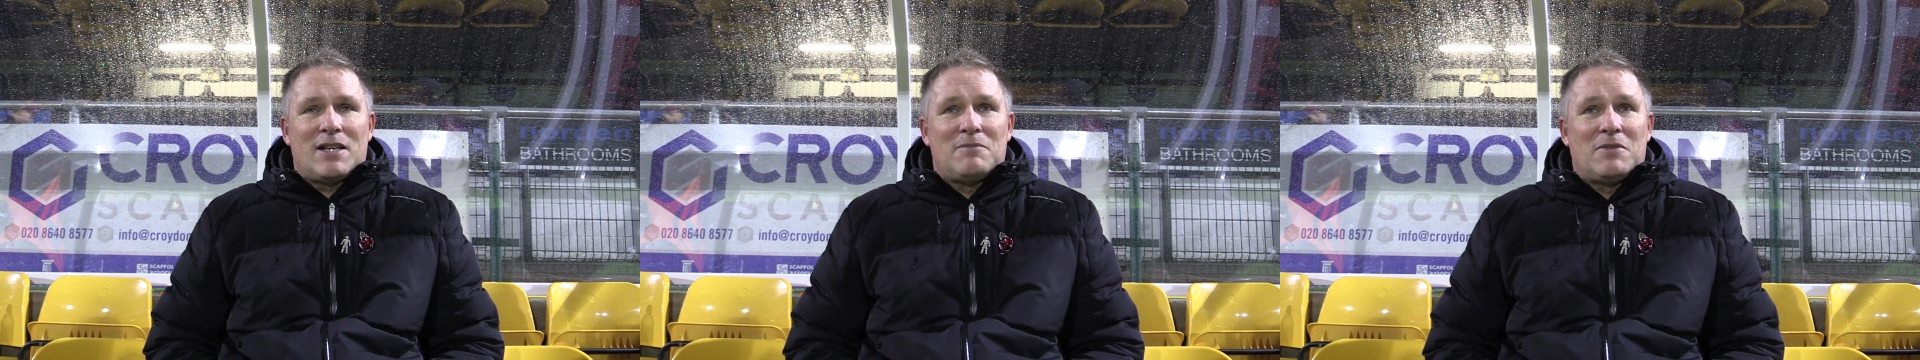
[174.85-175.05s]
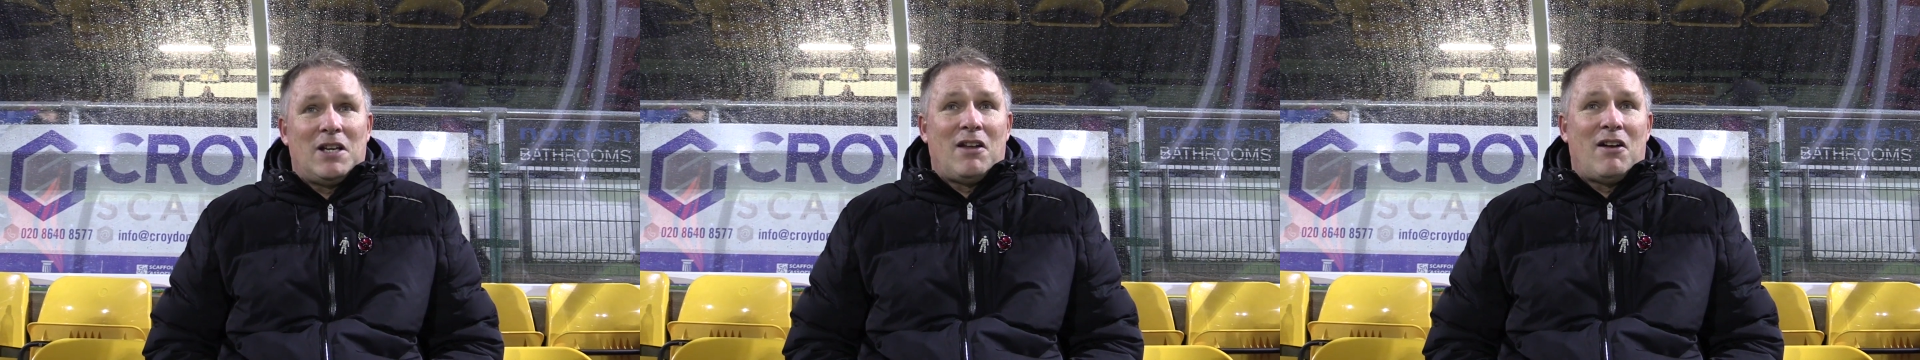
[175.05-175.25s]

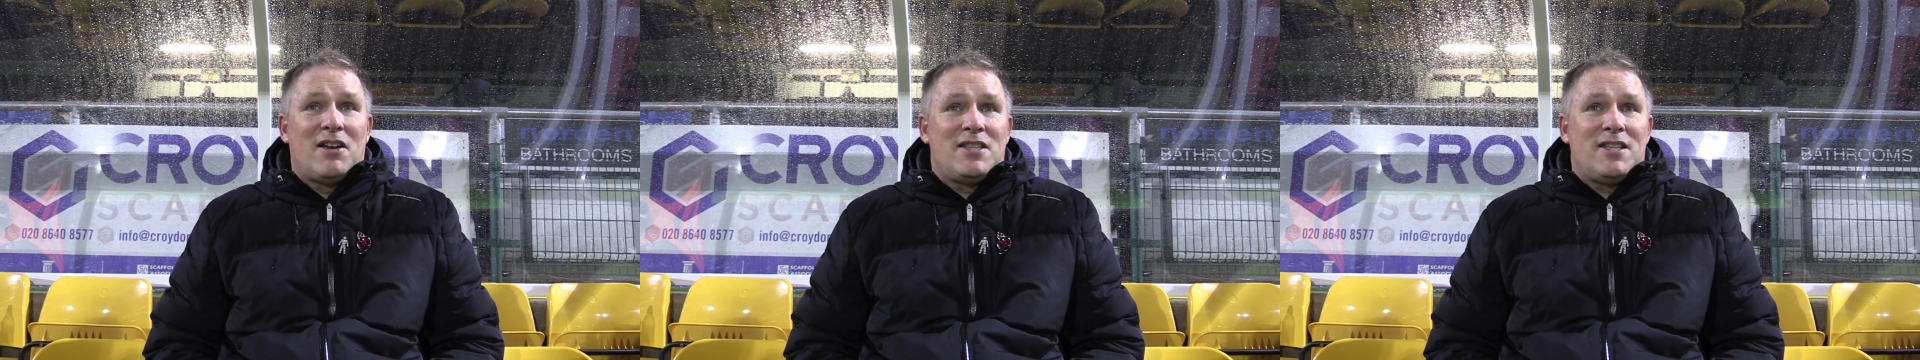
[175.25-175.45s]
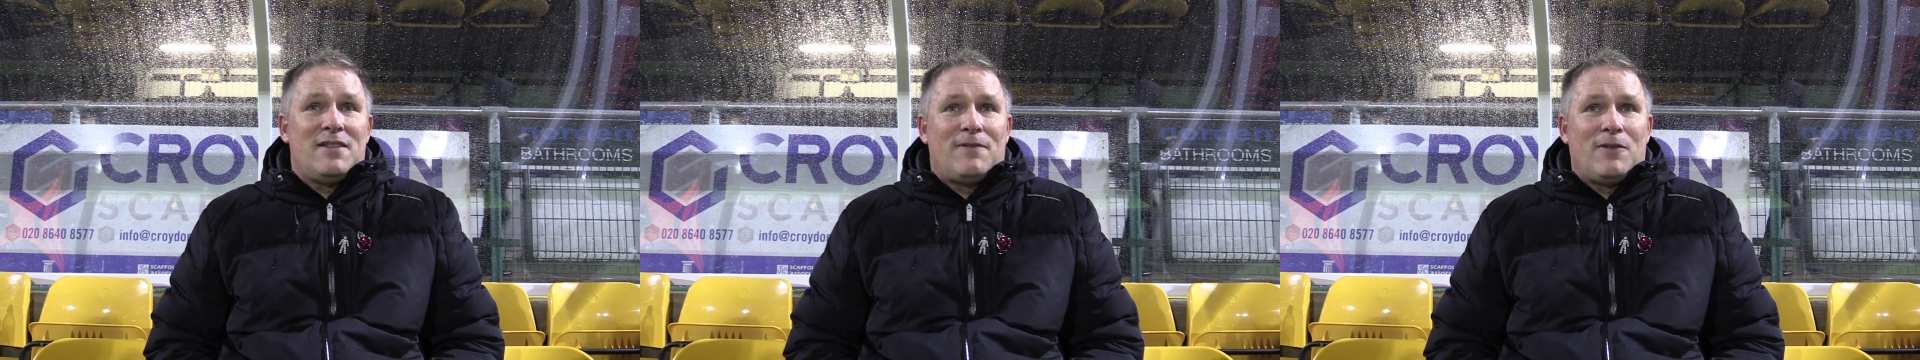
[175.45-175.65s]
I'm
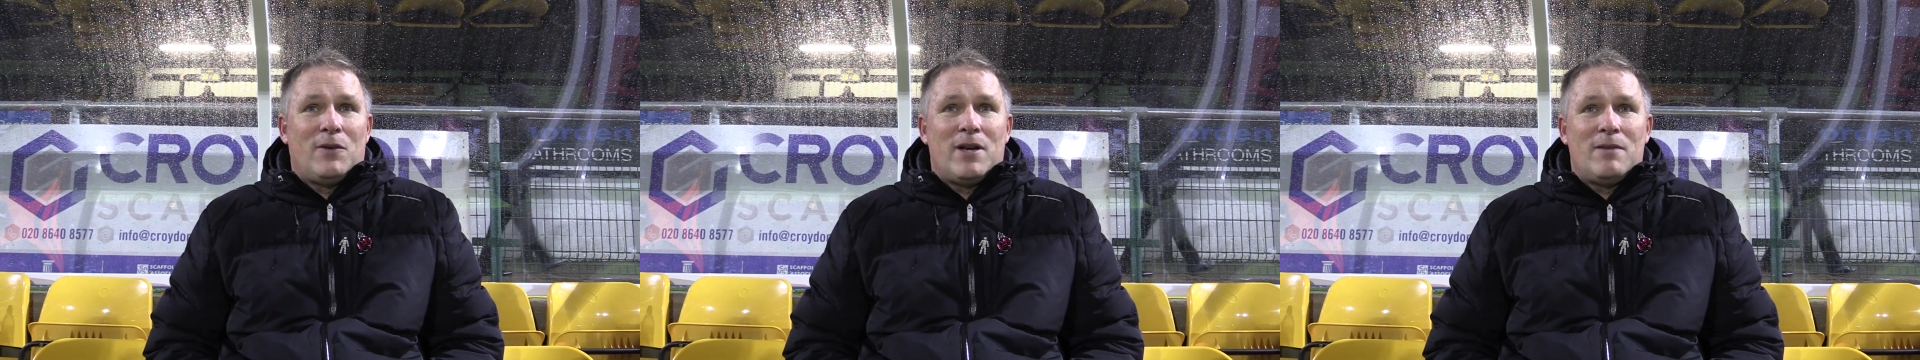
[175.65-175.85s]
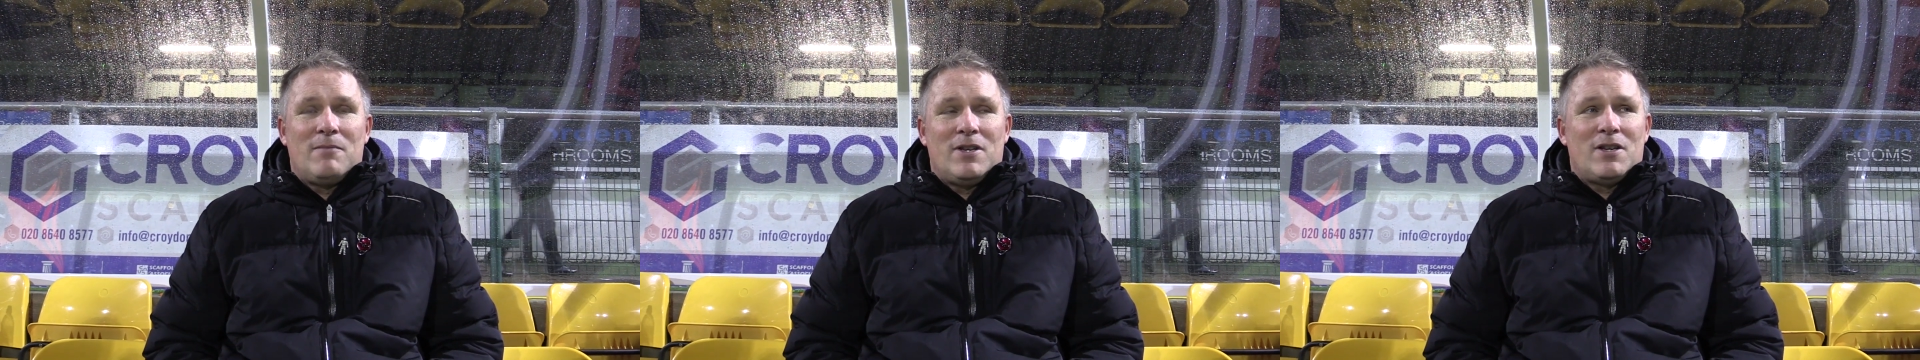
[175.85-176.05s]
delighted
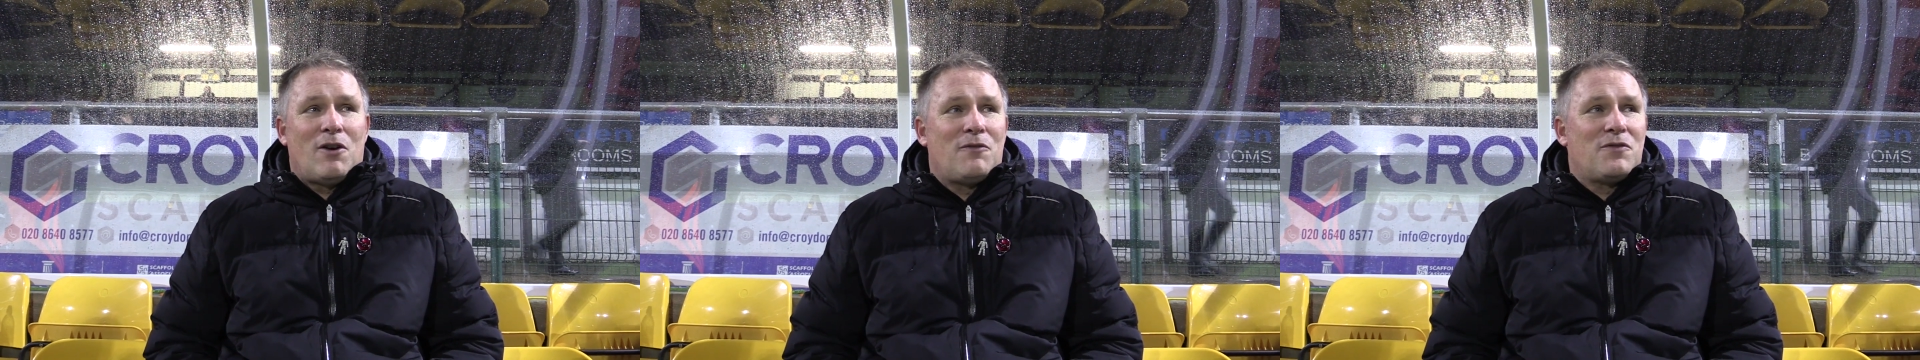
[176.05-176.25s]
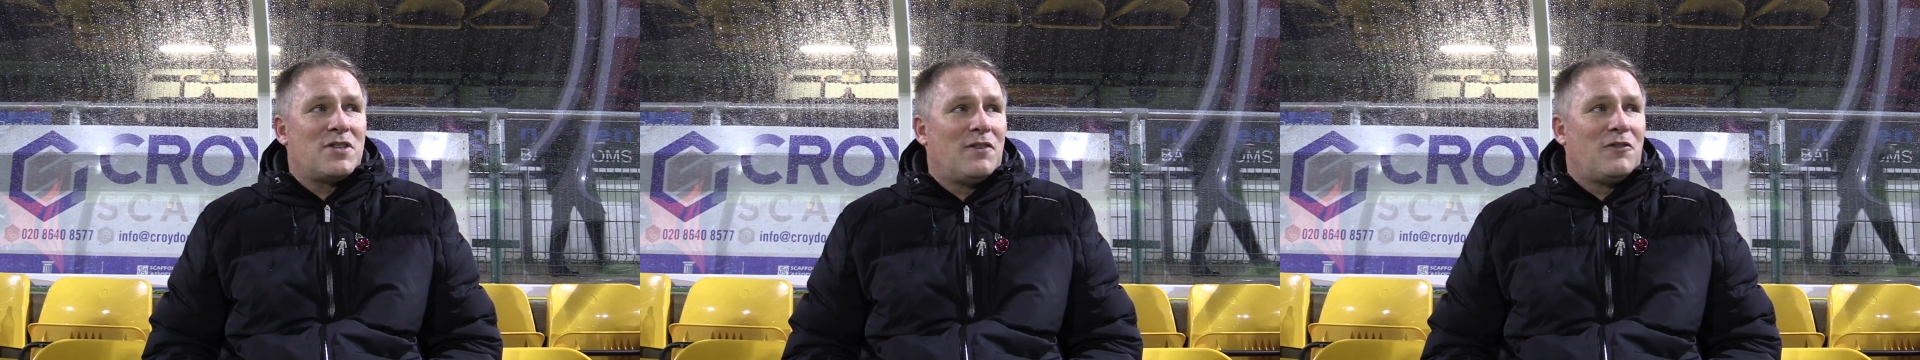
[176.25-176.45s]
for him.
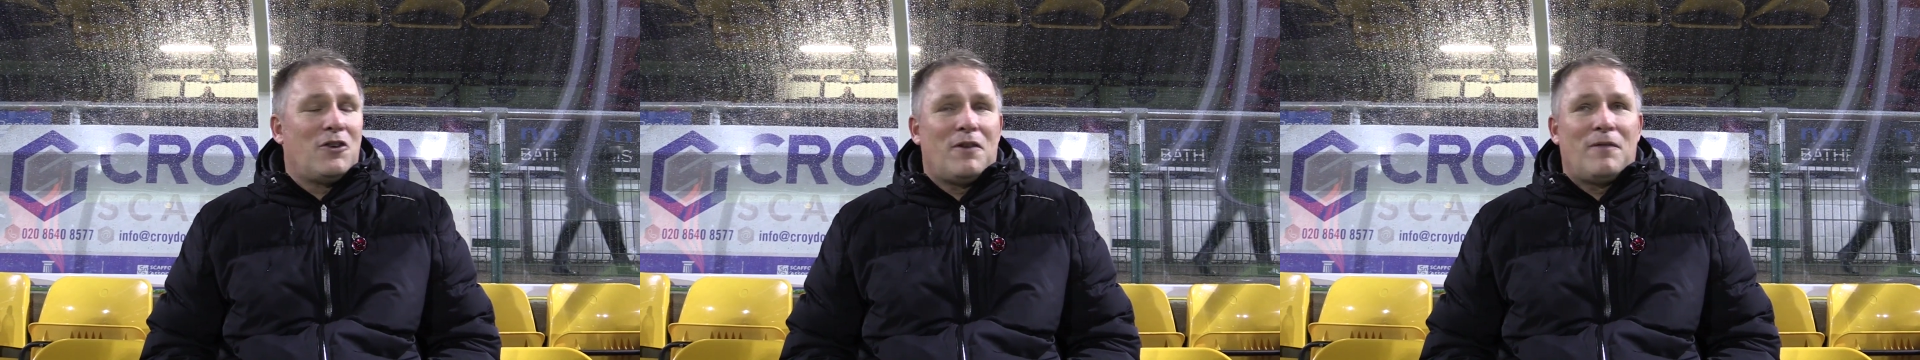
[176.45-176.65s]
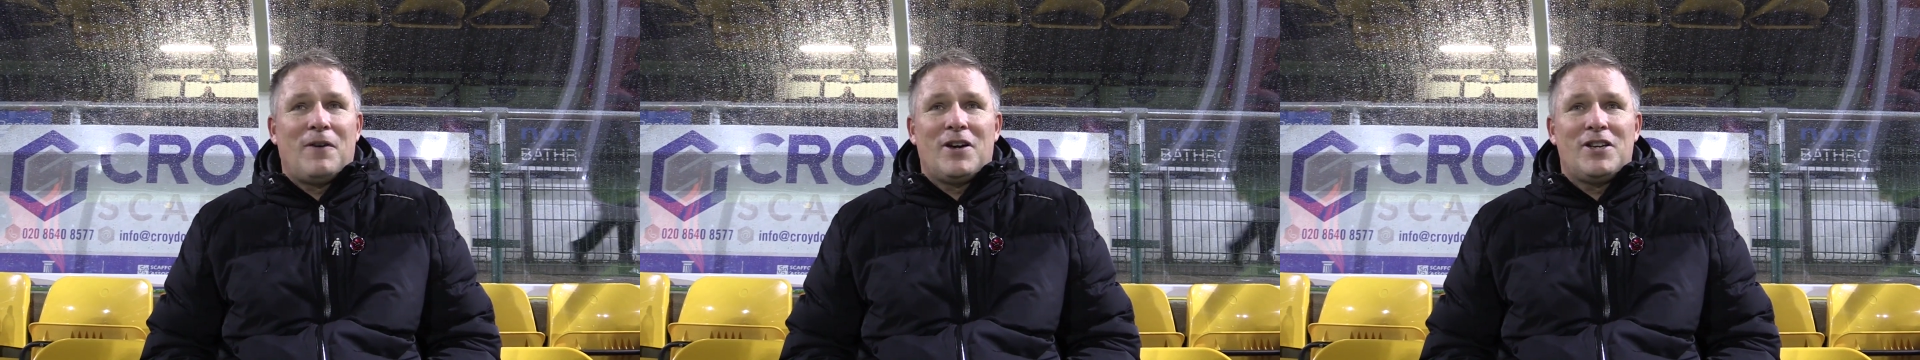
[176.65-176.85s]
Obviously I've
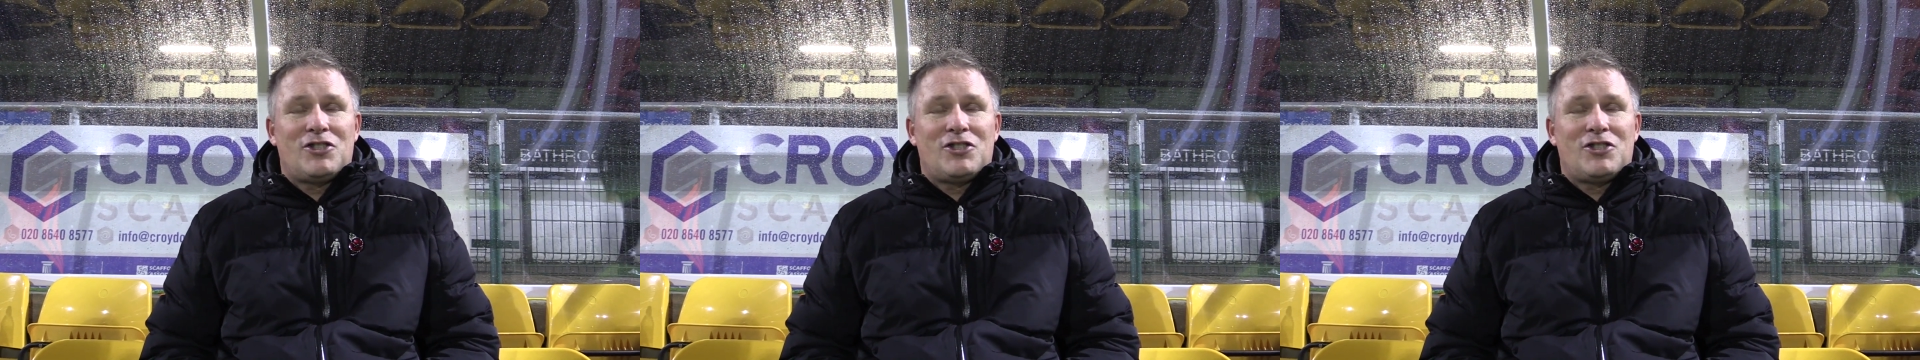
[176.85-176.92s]
got a very